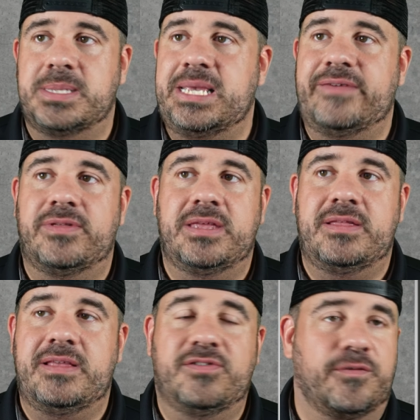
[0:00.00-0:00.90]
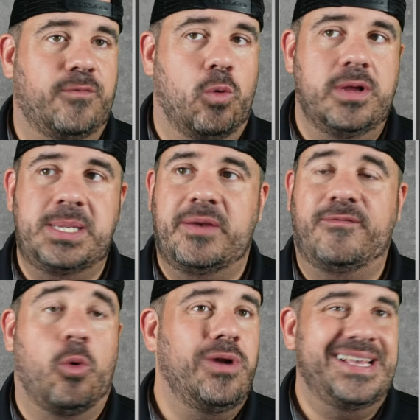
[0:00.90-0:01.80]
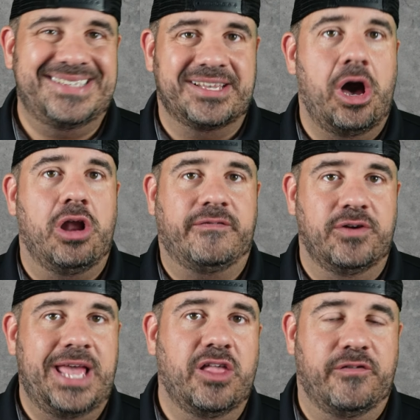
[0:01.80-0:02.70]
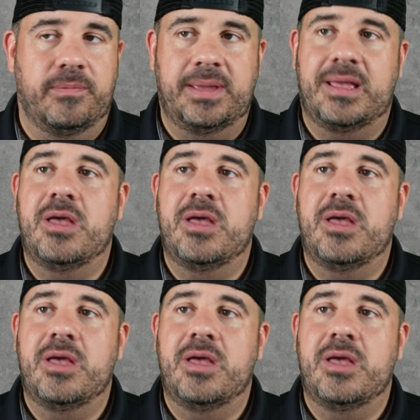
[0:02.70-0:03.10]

Even these are 40s. 40 is the cutoff for yellow for me.